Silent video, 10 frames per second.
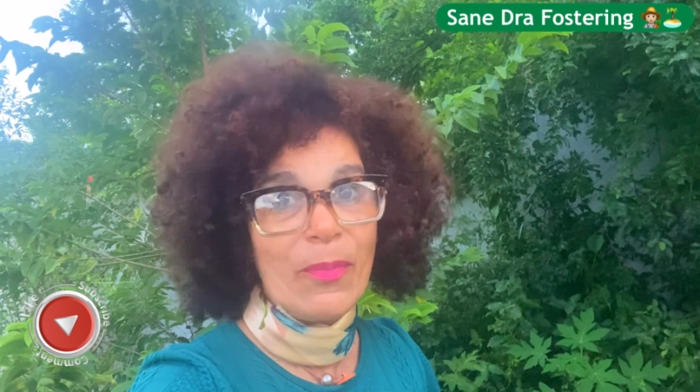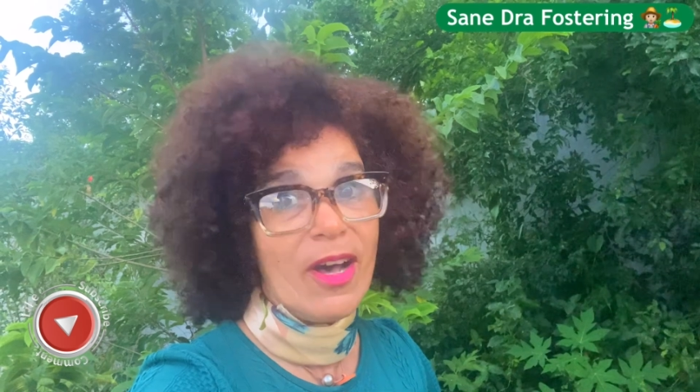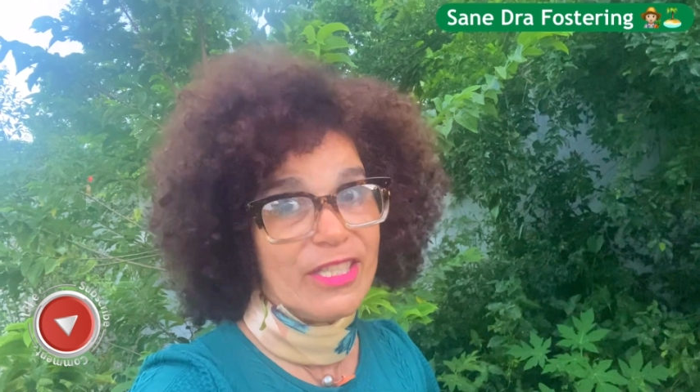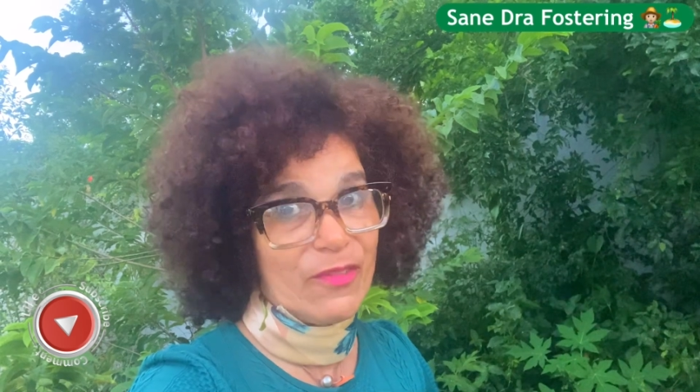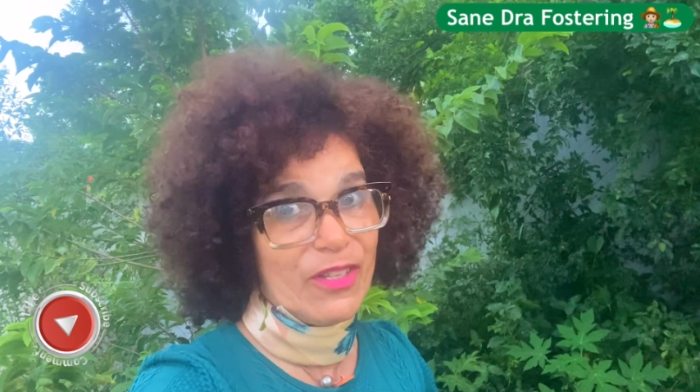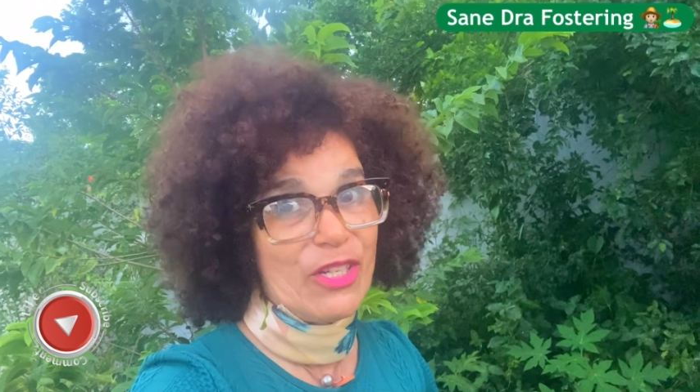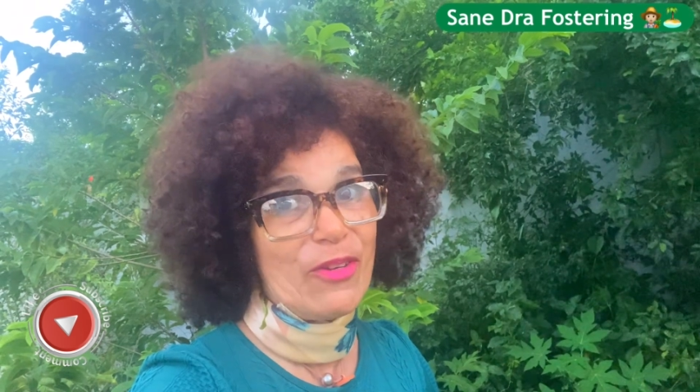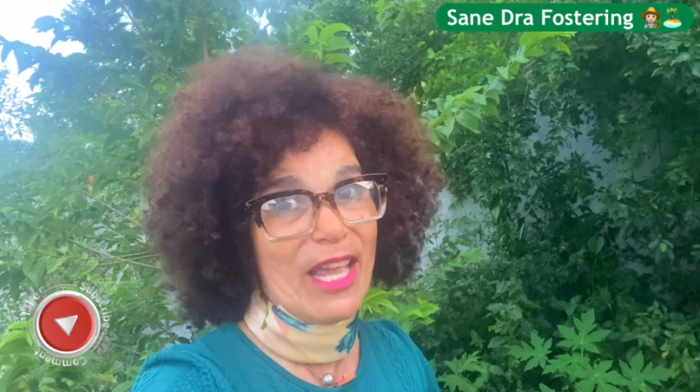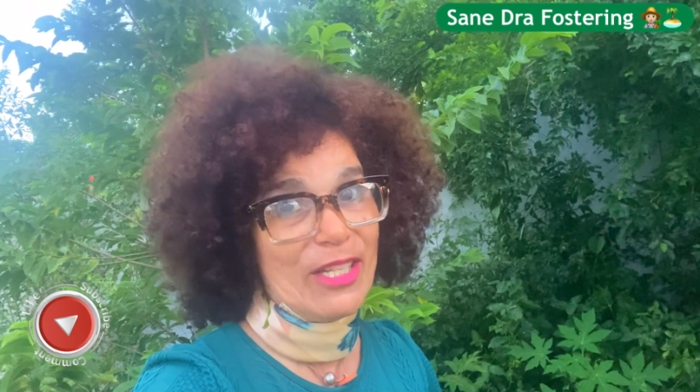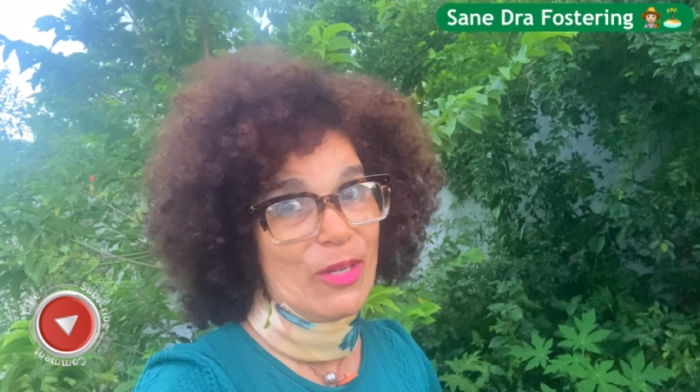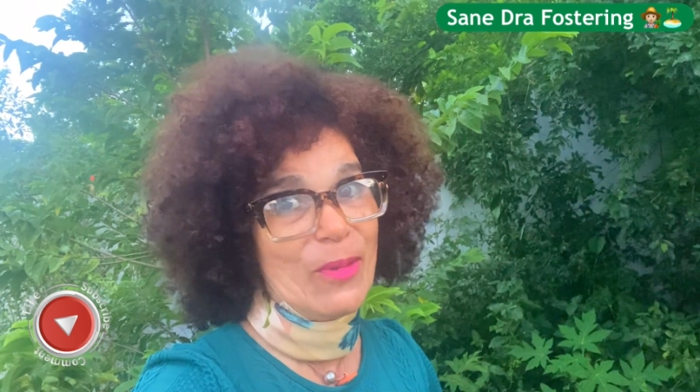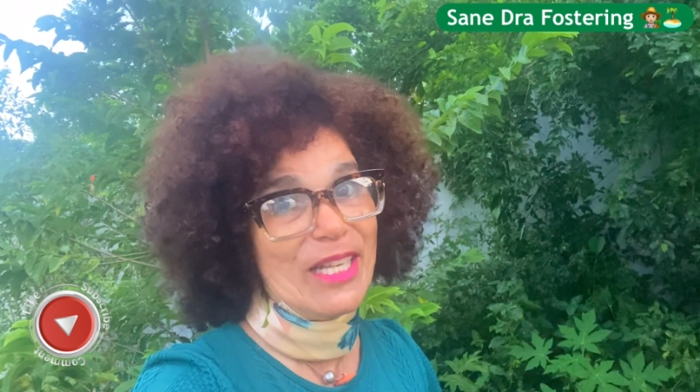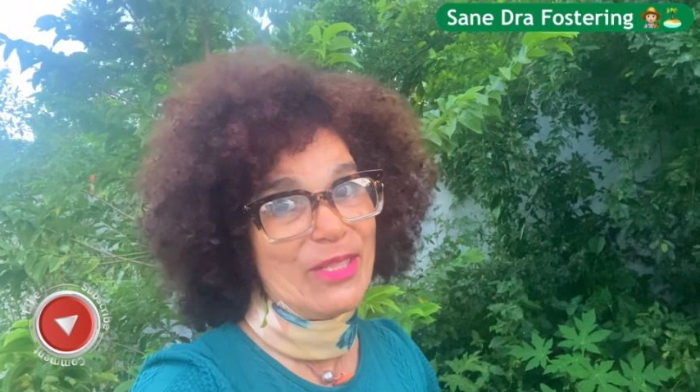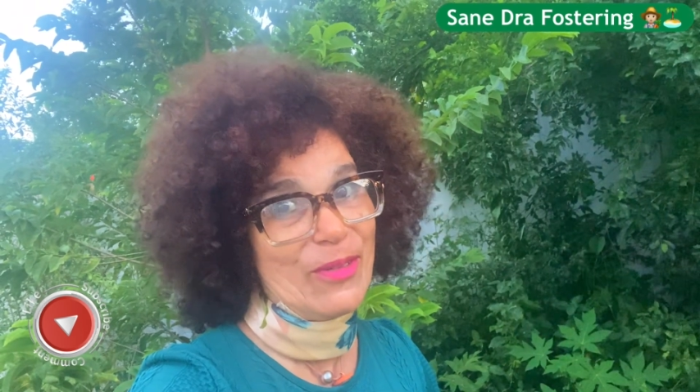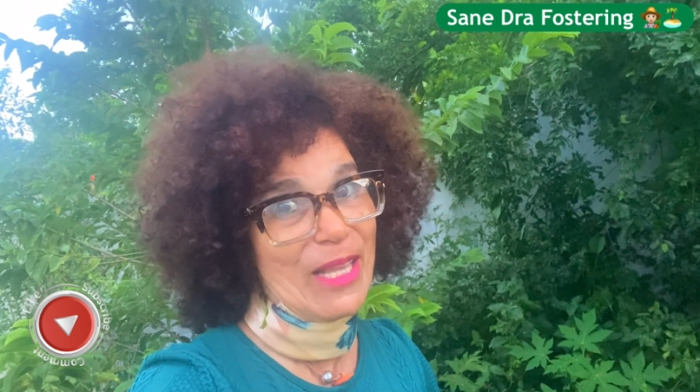pause the video right now
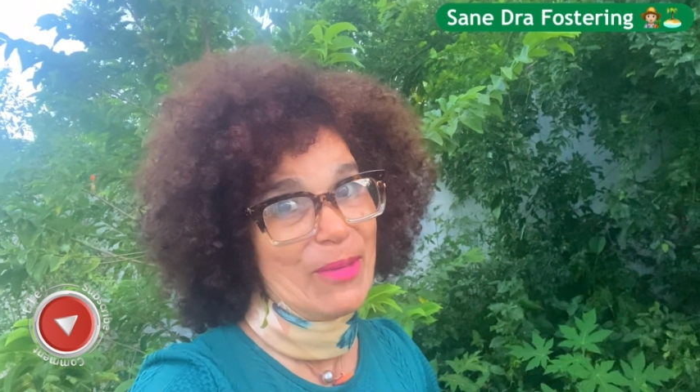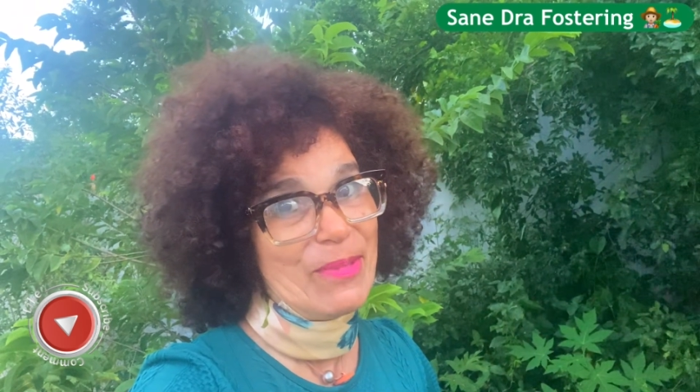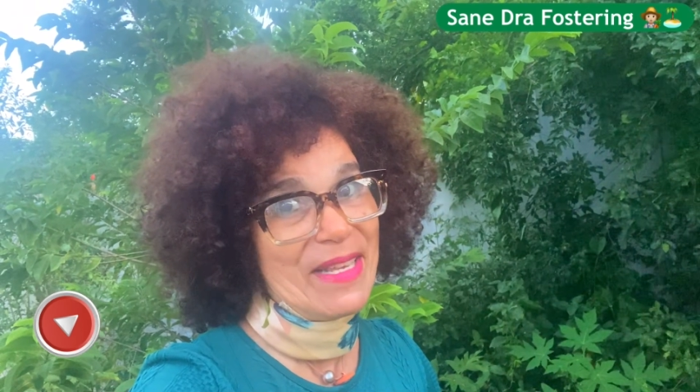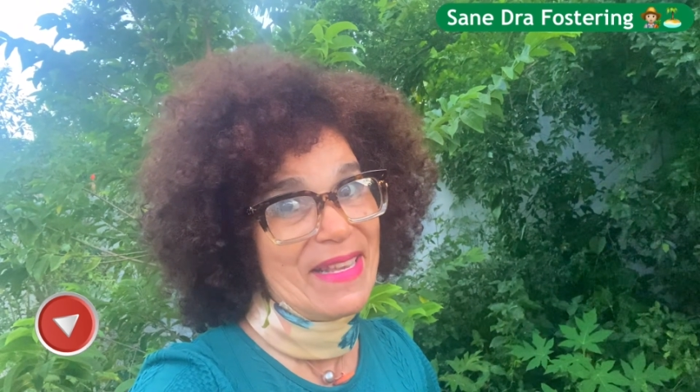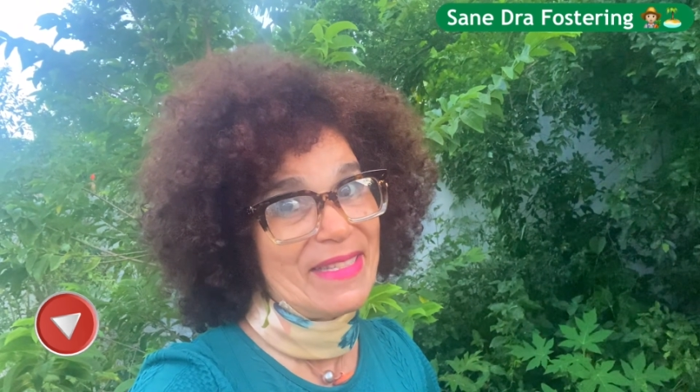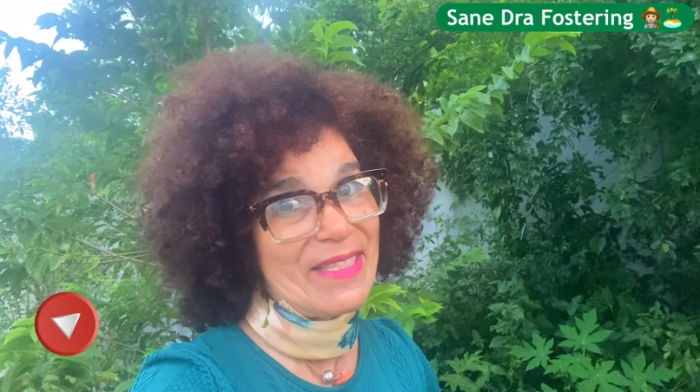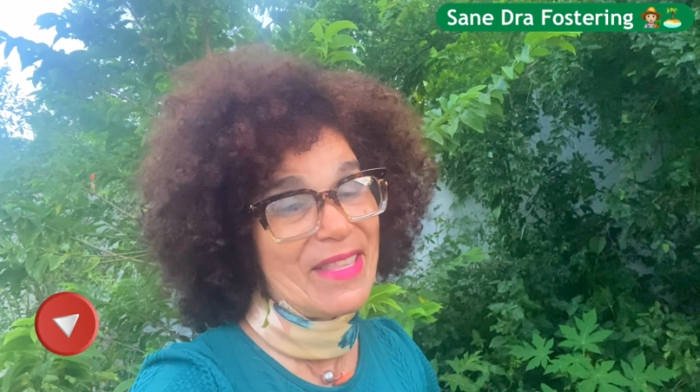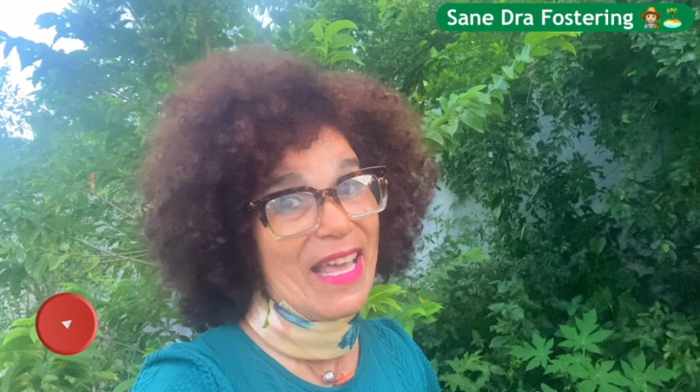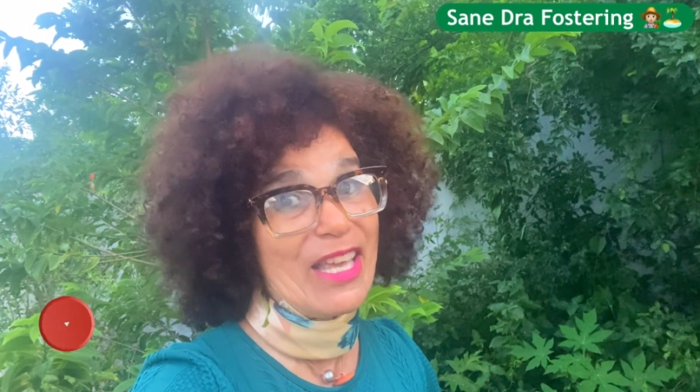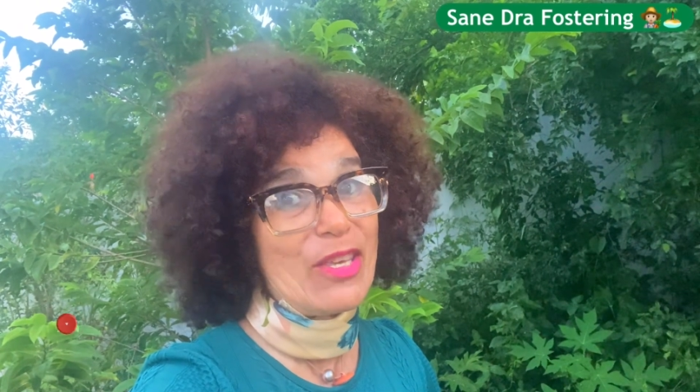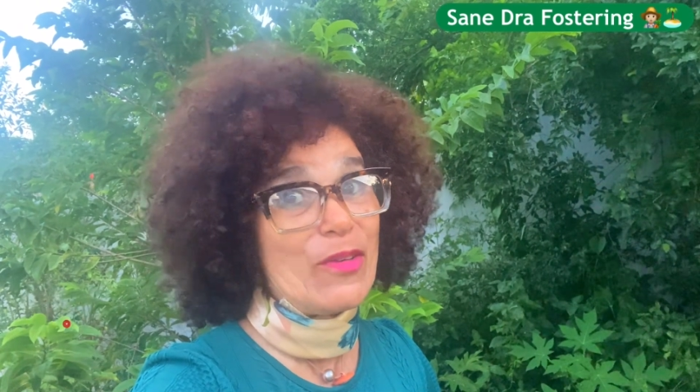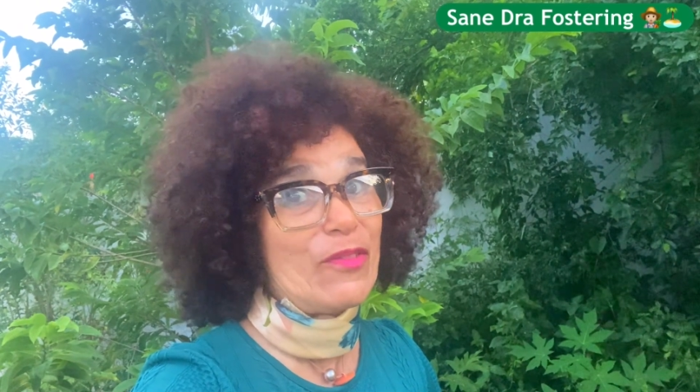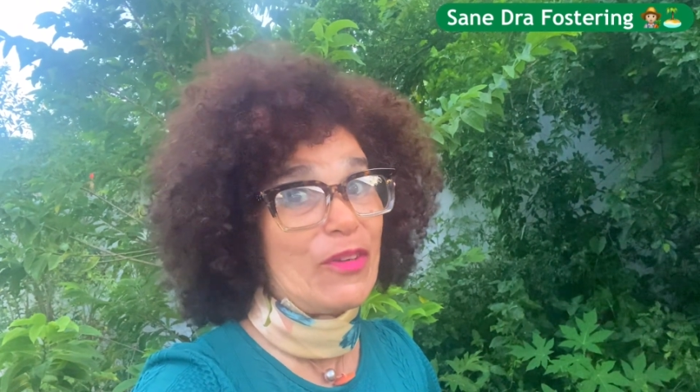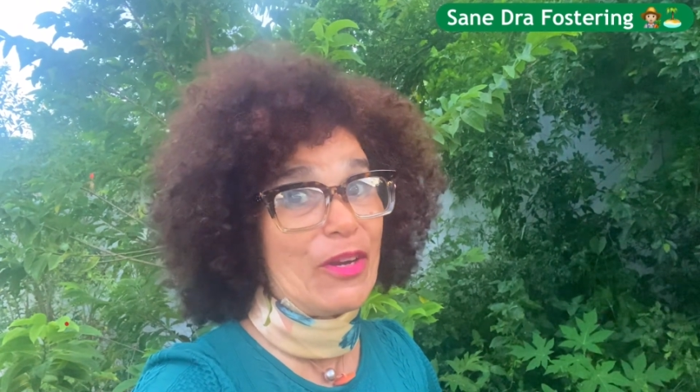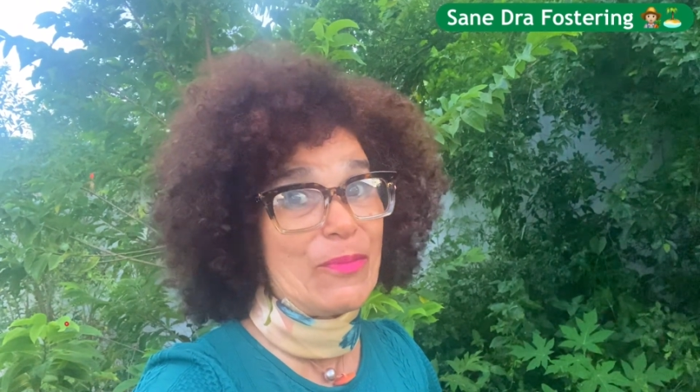and do that, please. Thank
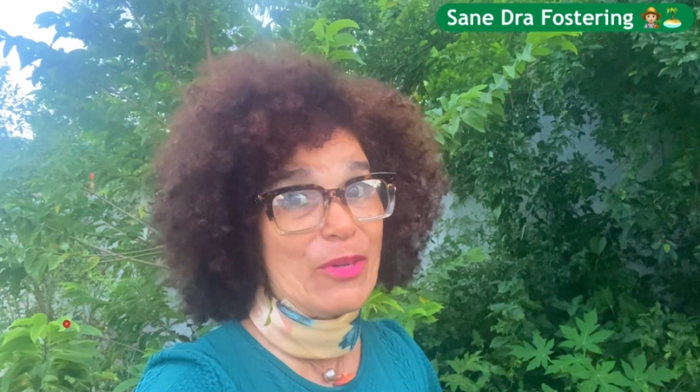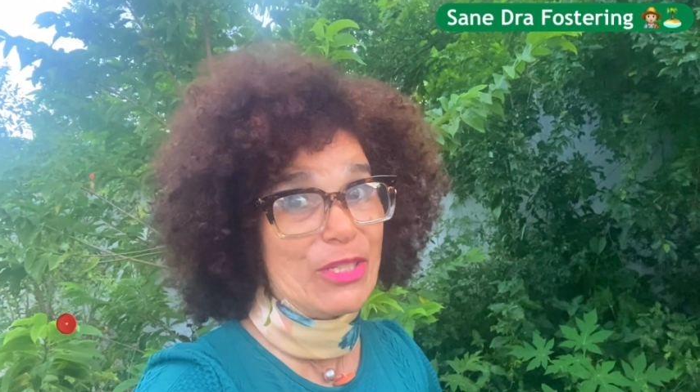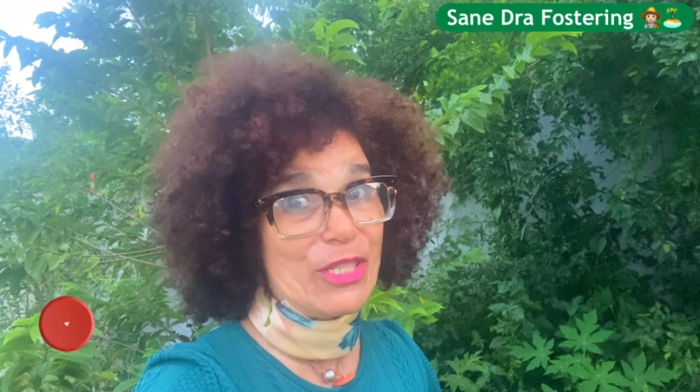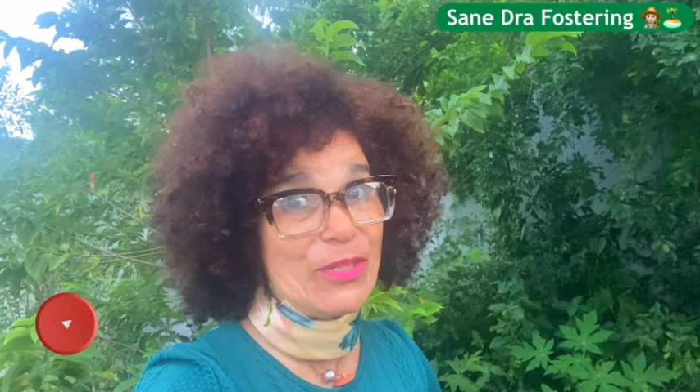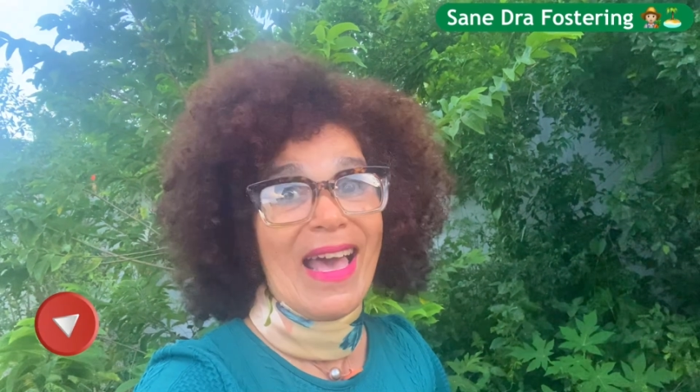you very much.